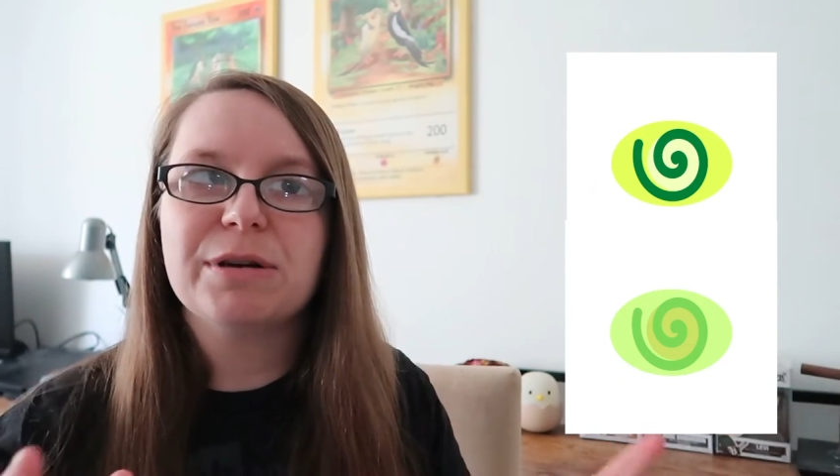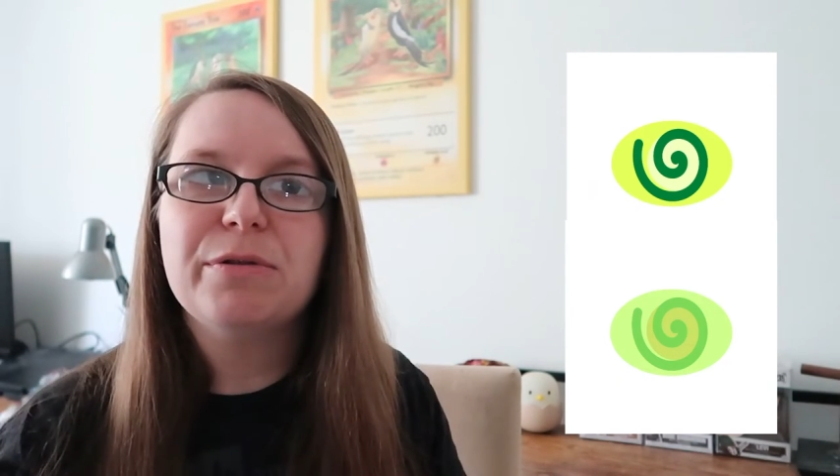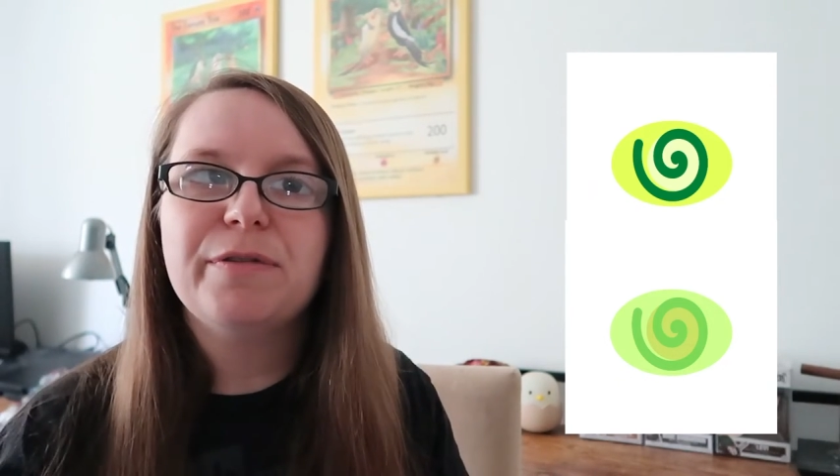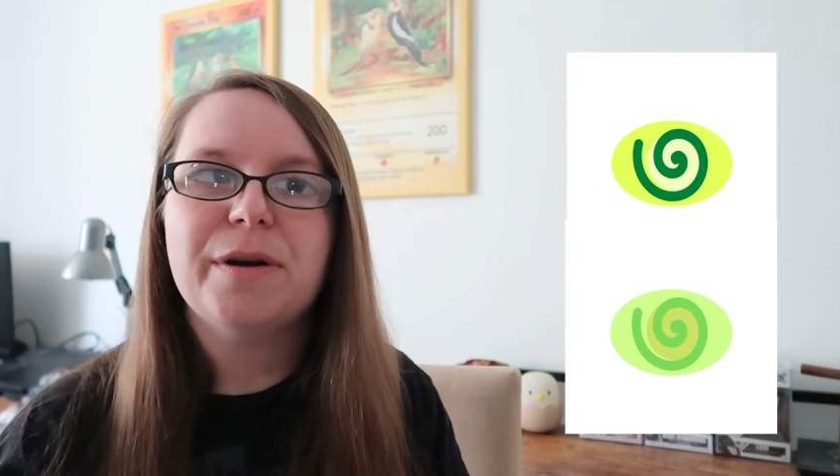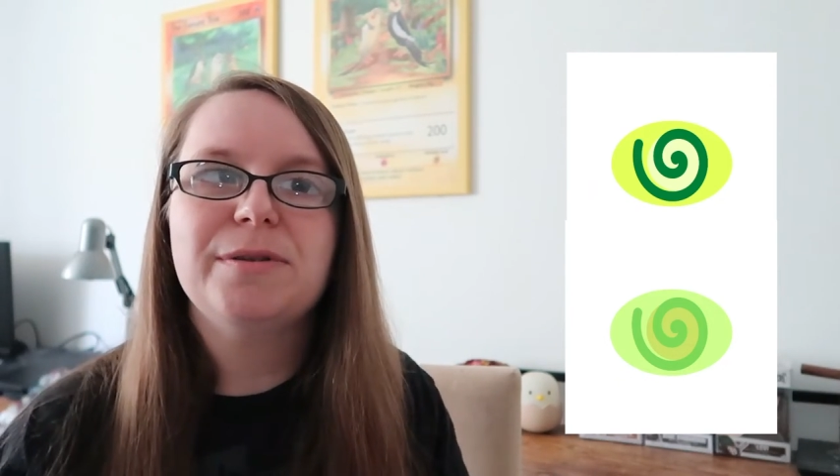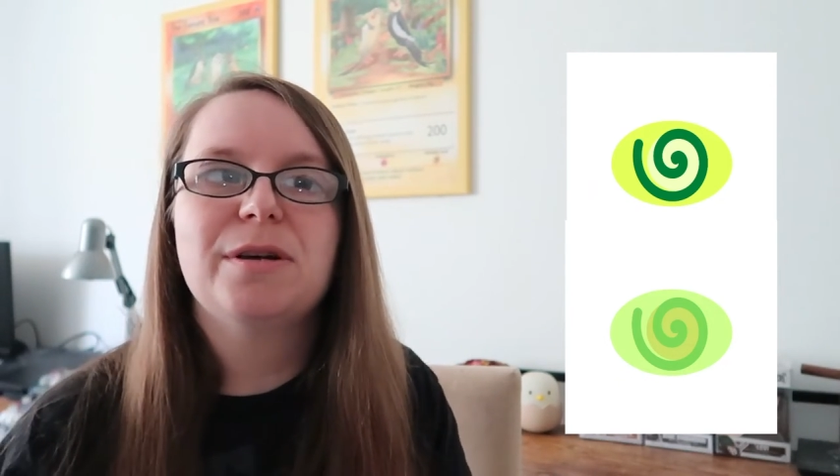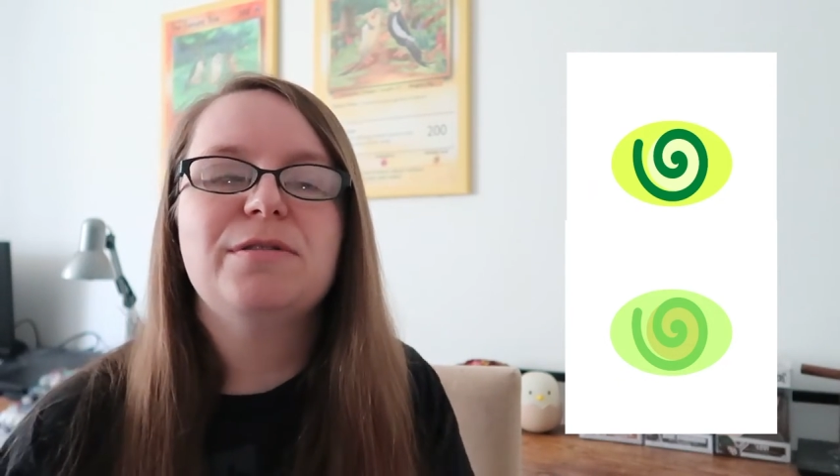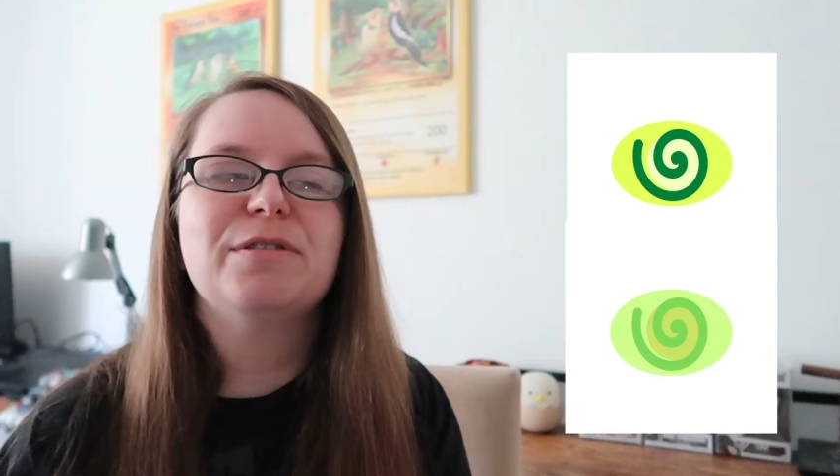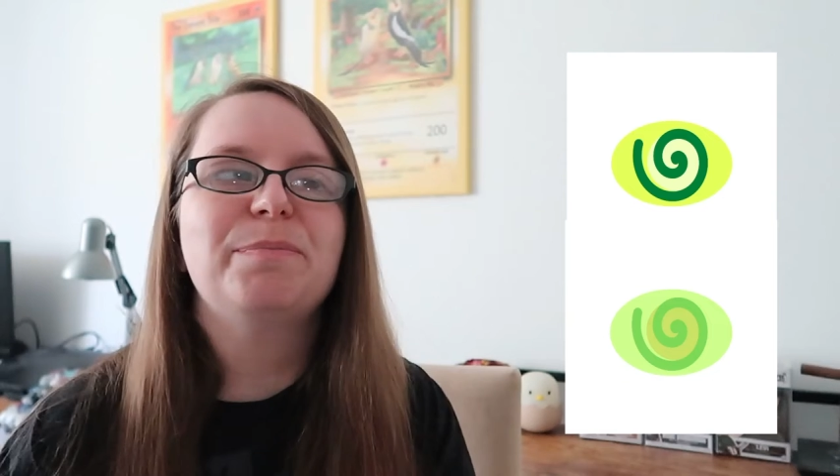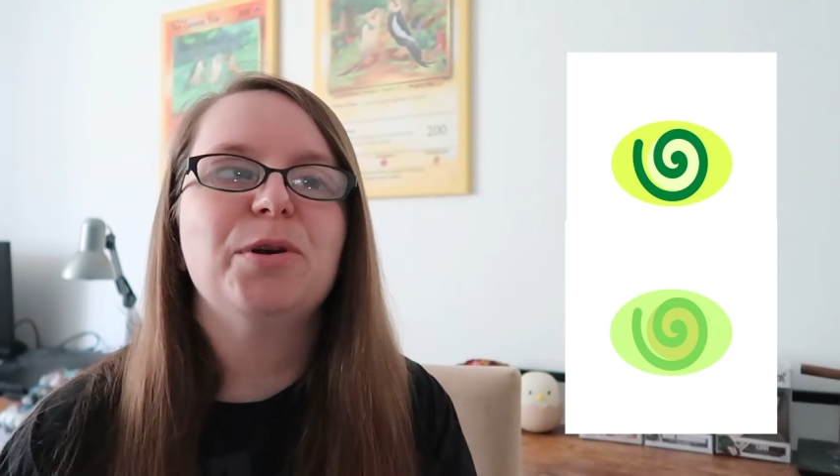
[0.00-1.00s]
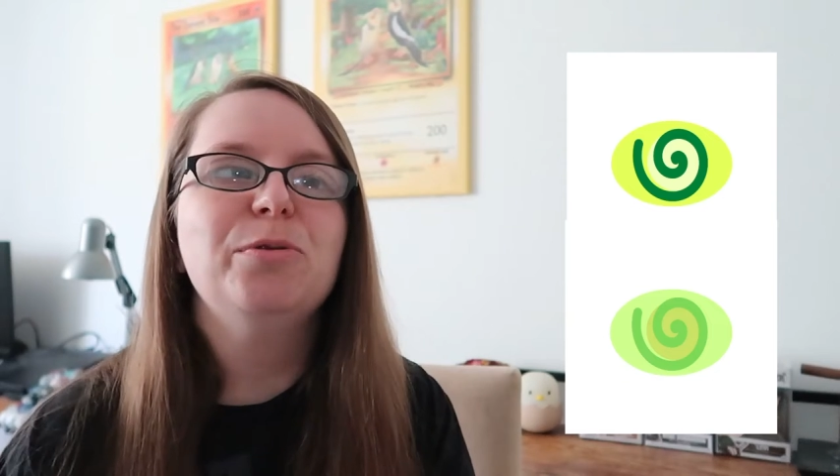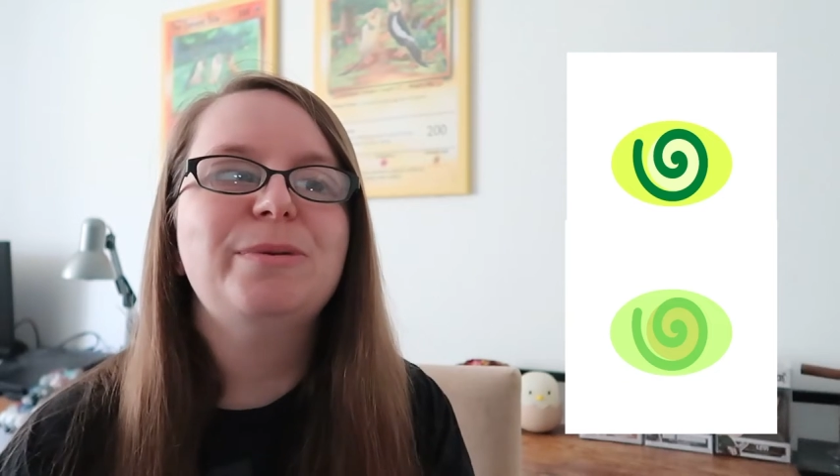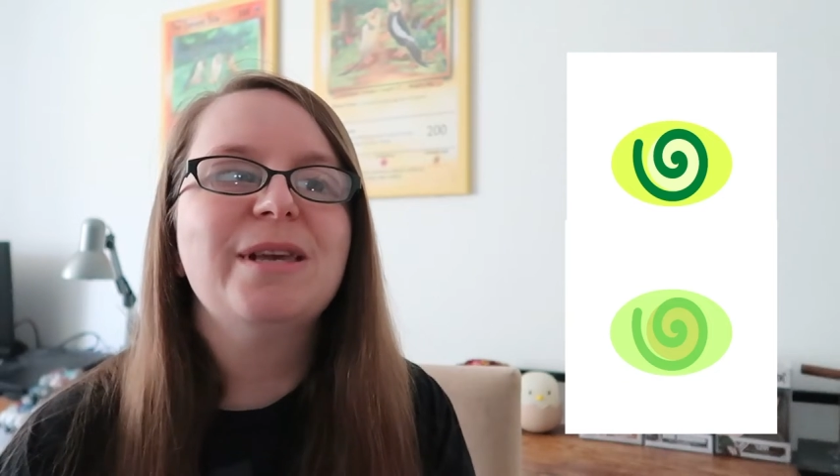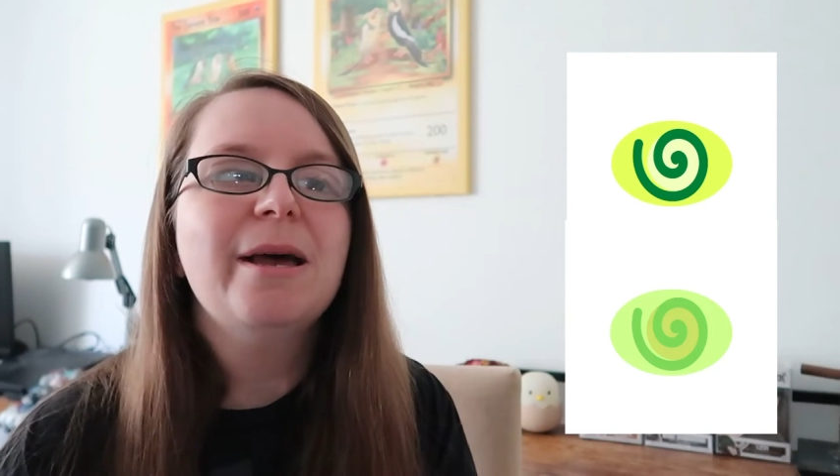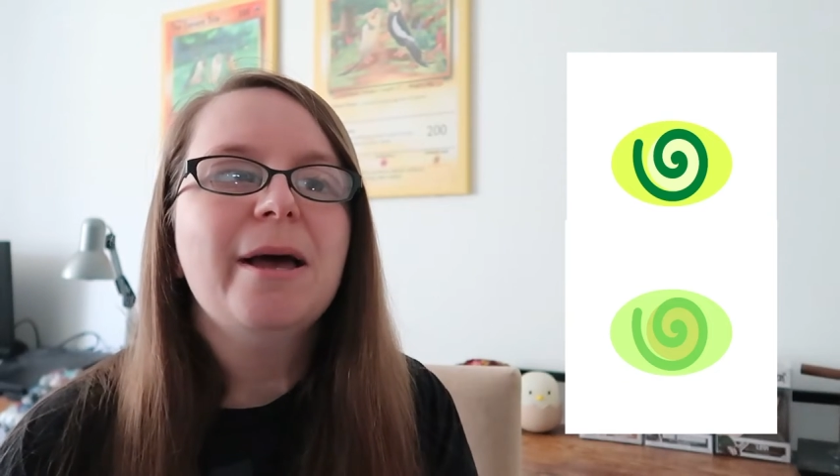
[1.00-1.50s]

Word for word: real photos of poops